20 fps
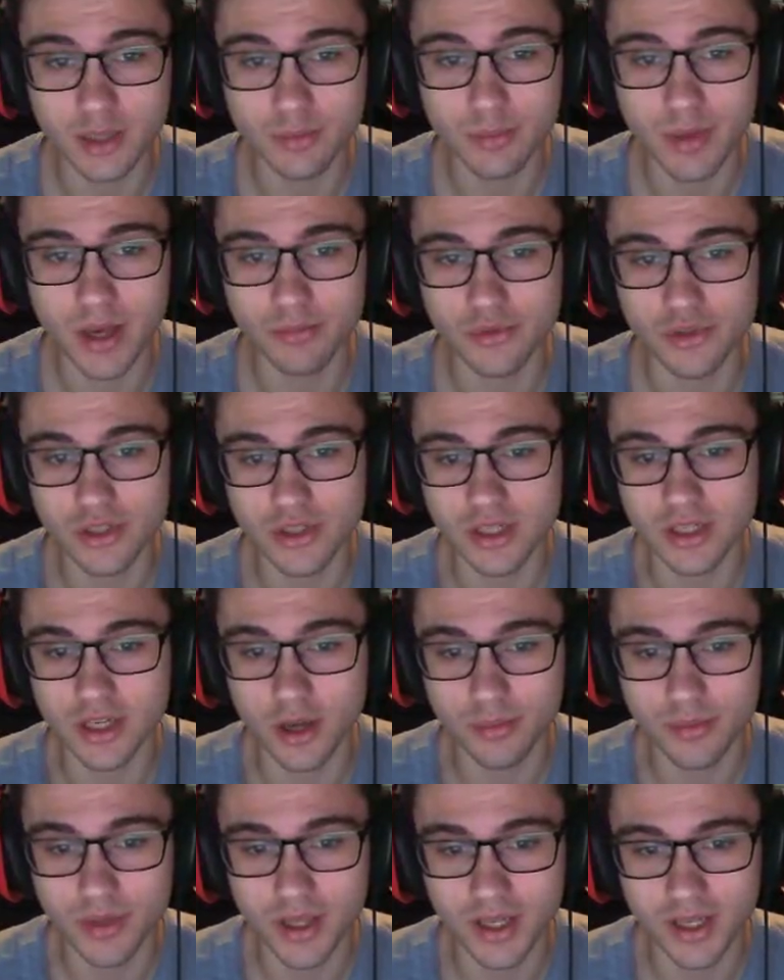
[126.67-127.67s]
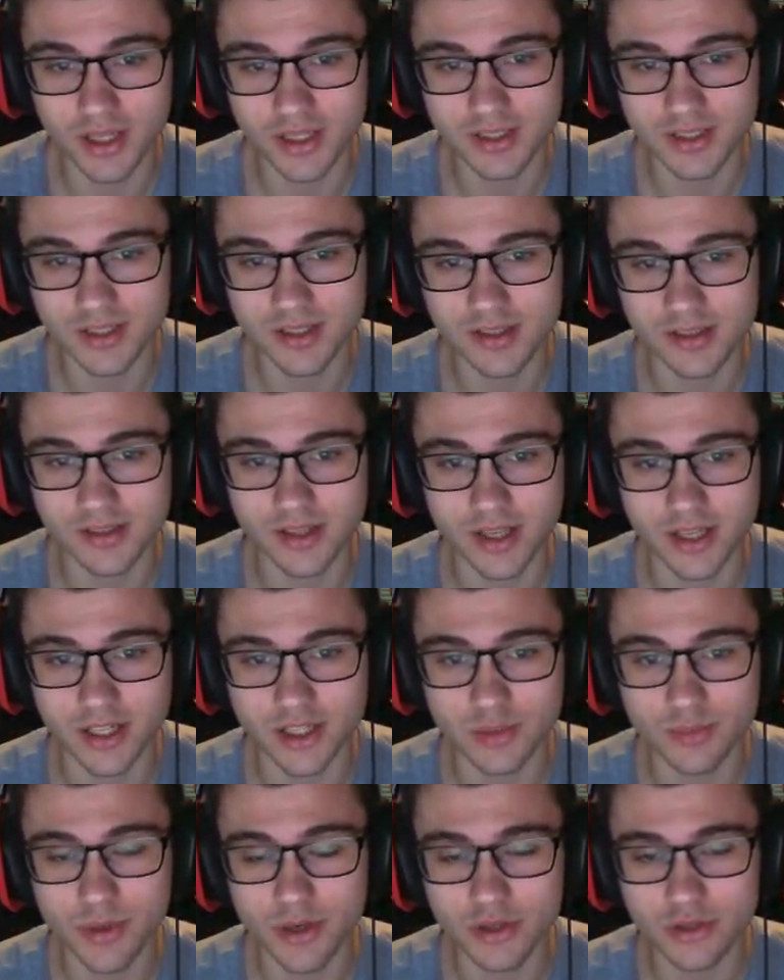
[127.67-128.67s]
Kabam just didn't update it because this is like a
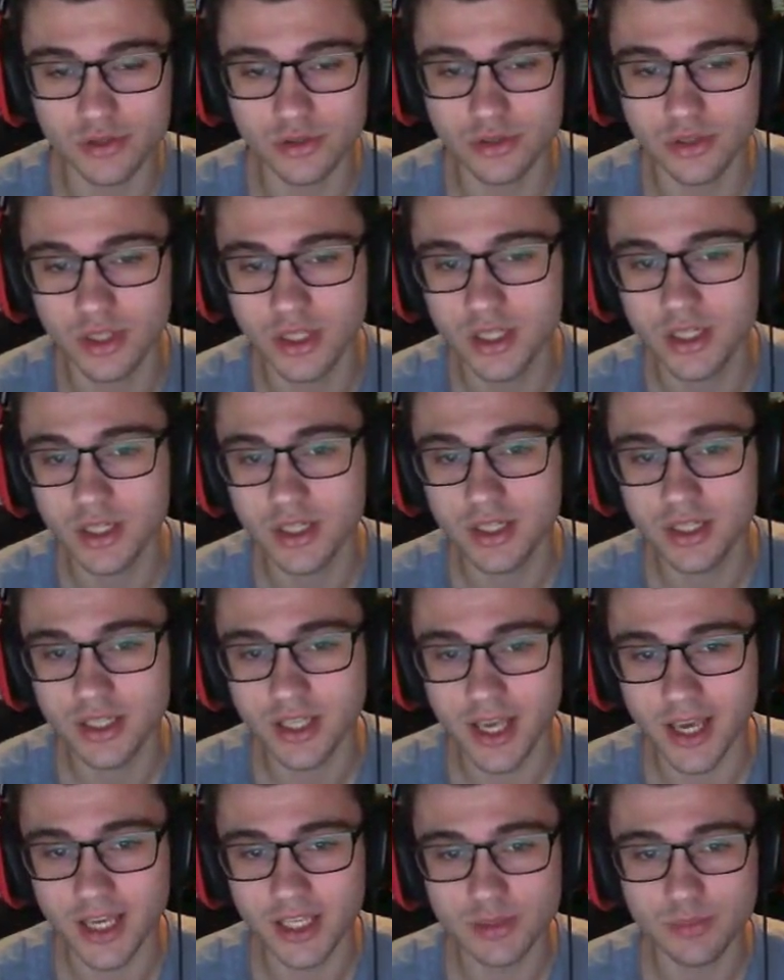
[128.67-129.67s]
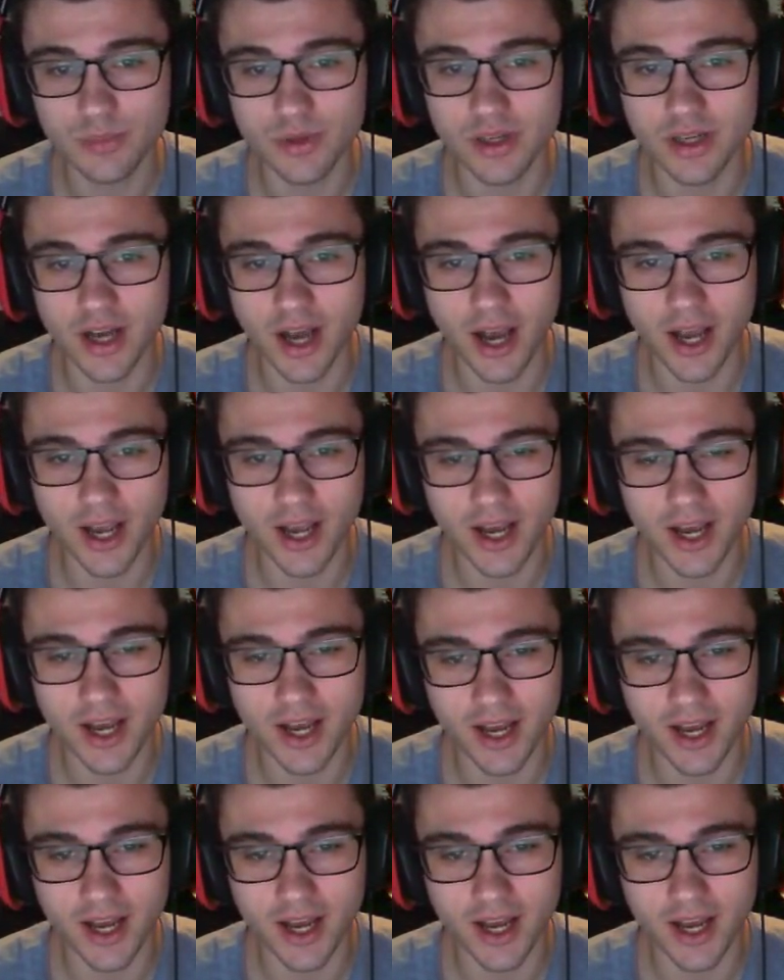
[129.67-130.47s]
special case, but I